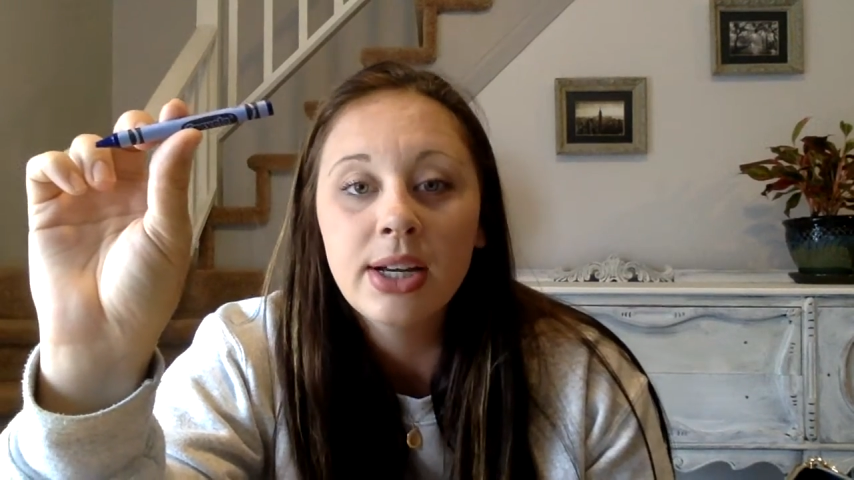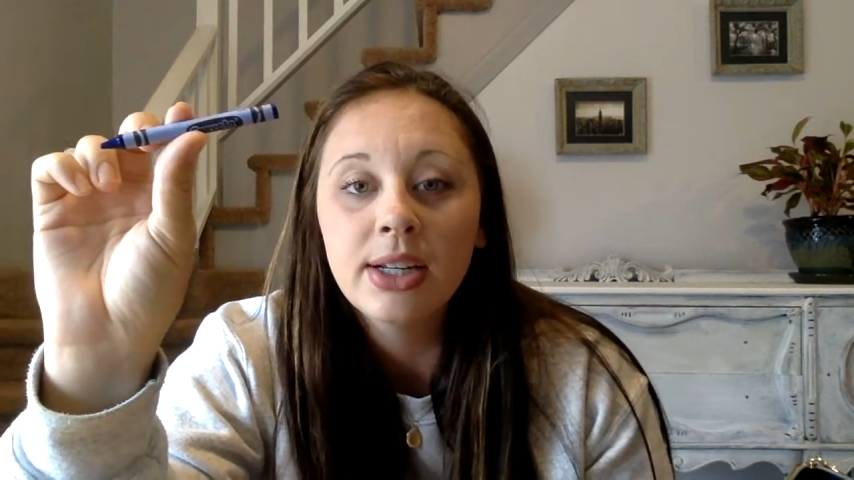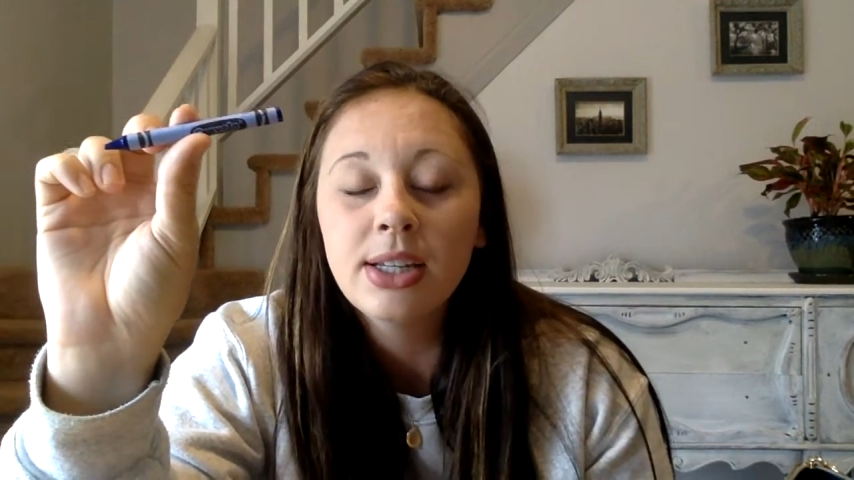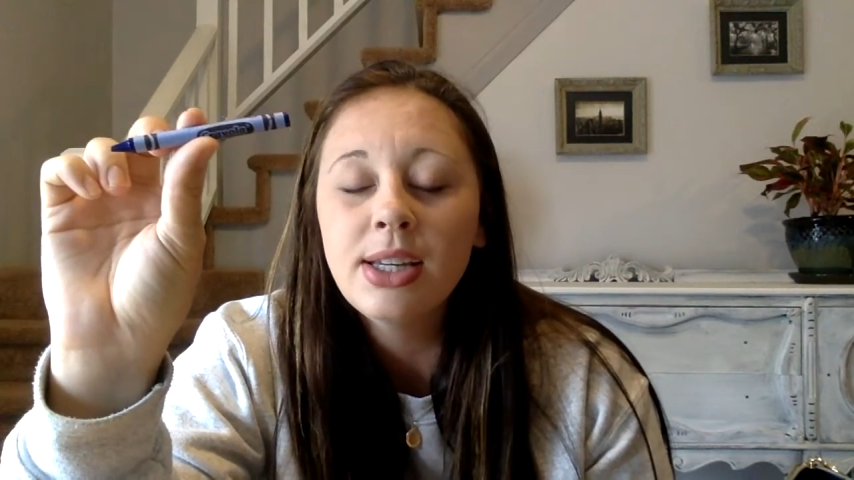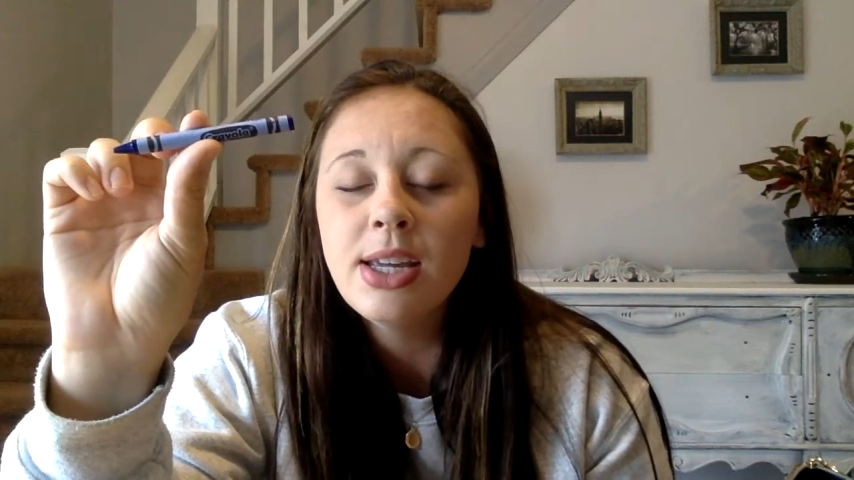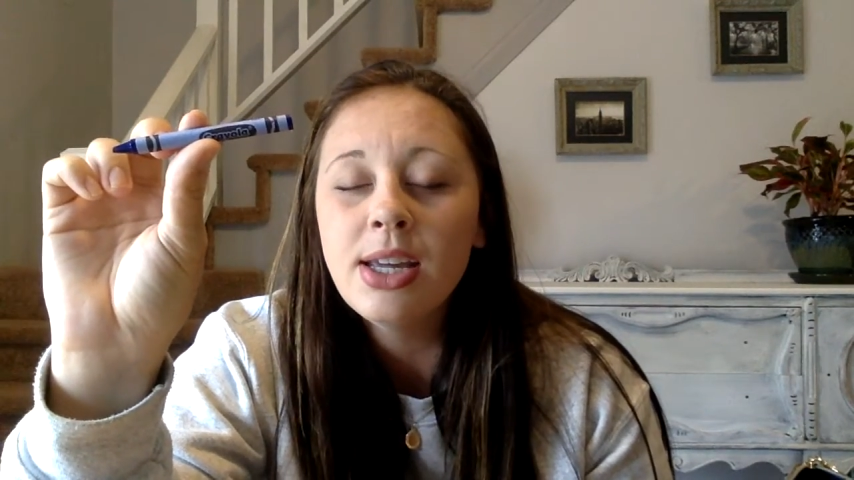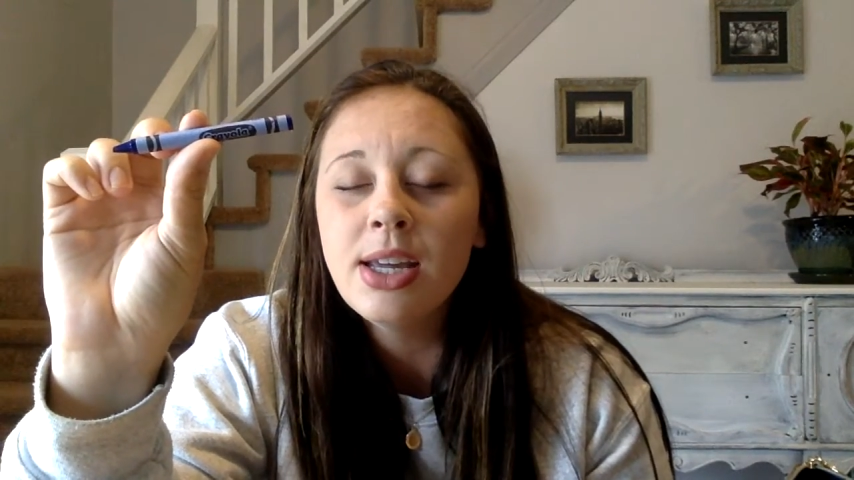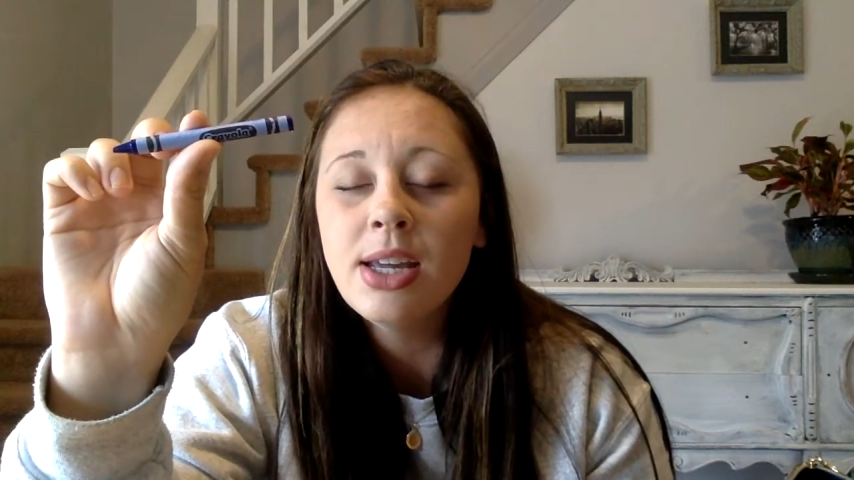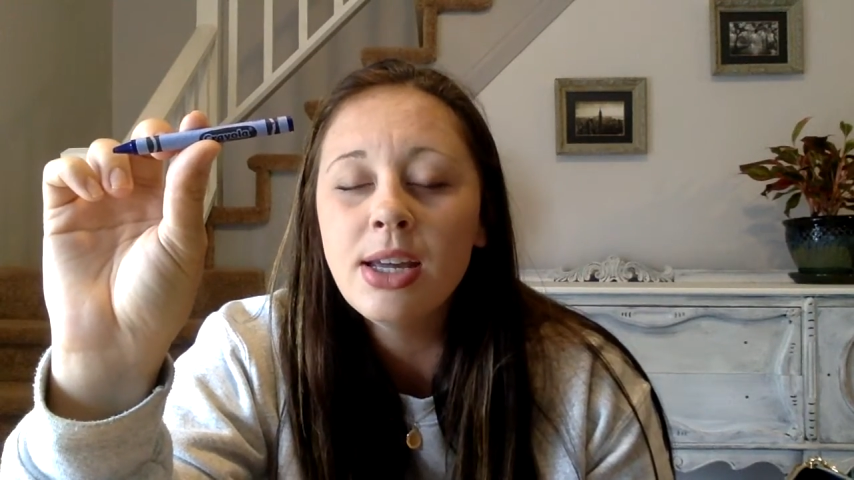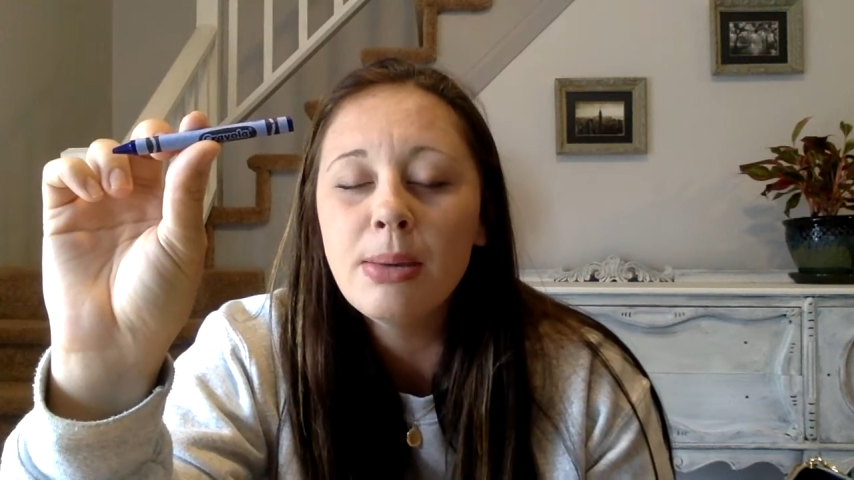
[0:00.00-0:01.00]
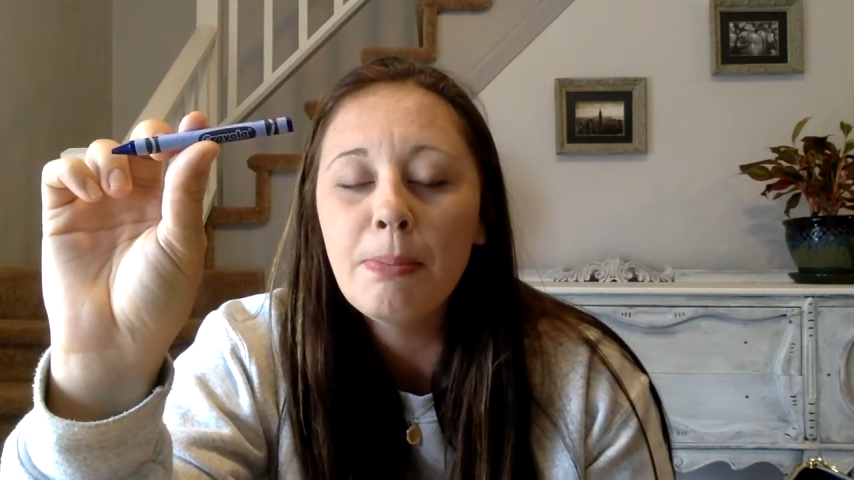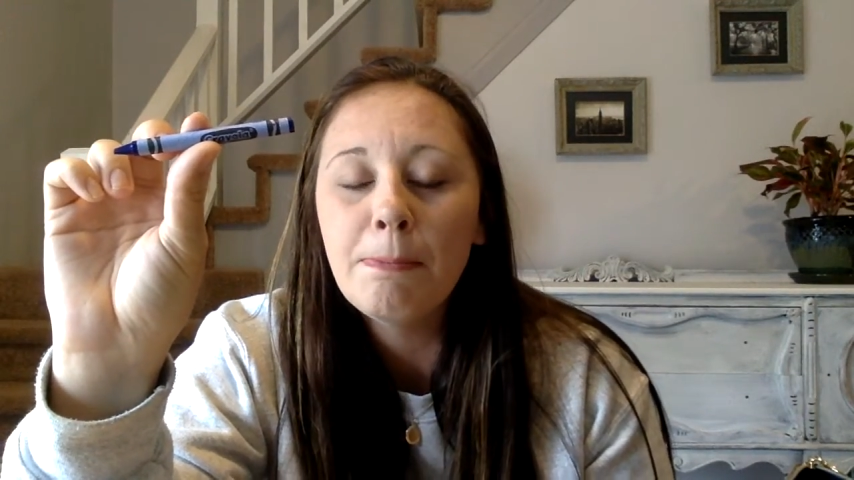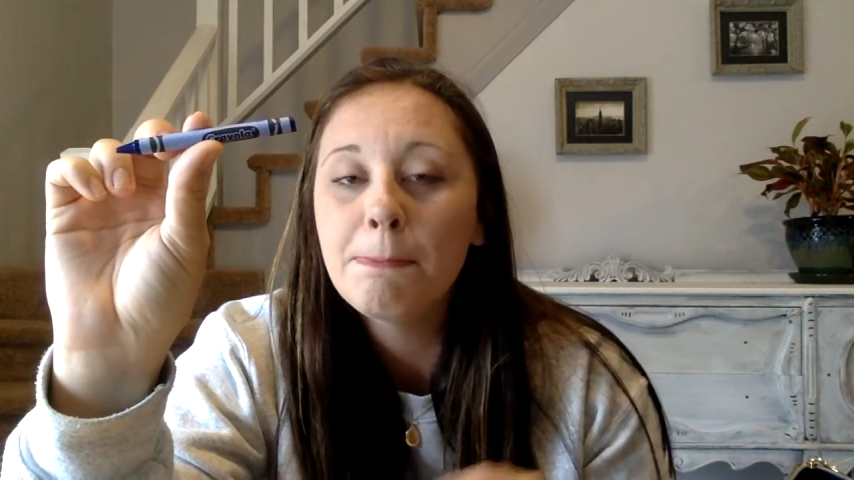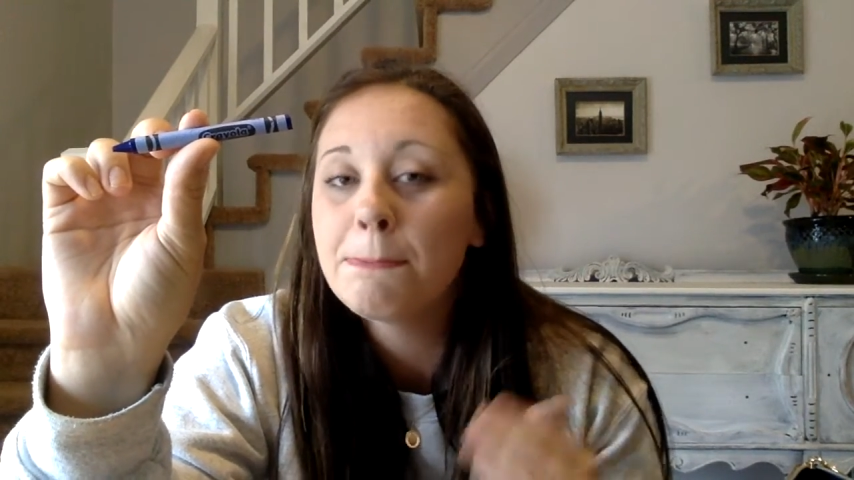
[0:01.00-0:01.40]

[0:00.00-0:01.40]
a keeper.